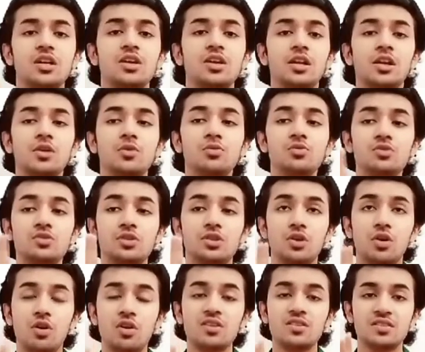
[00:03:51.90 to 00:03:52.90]
includes
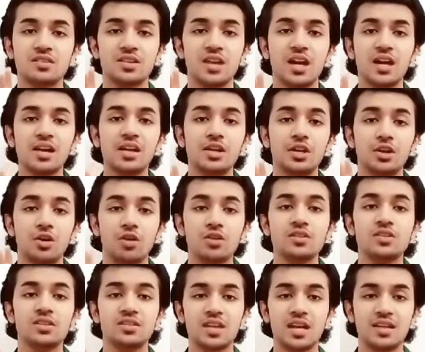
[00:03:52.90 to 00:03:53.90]
your style, your
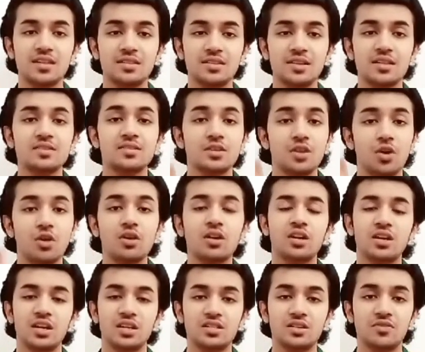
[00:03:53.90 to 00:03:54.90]
design sense, your
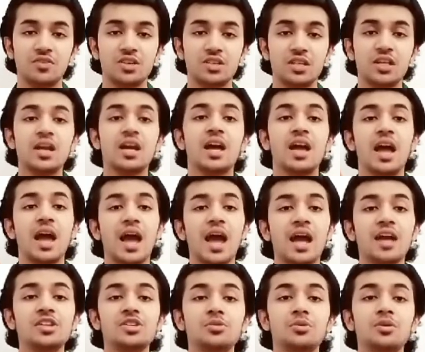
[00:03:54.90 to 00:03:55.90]
creativity,
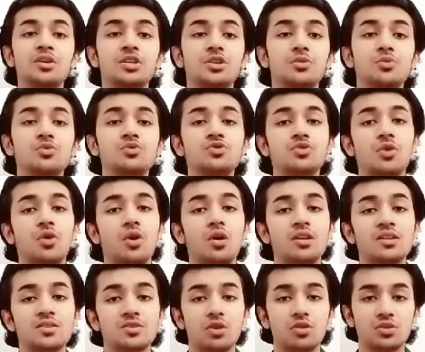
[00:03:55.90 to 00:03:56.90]
and you had used all
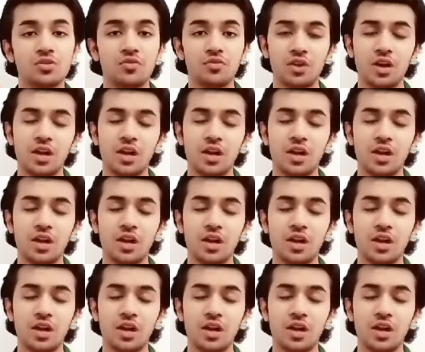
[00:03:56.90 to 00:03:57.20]
sort of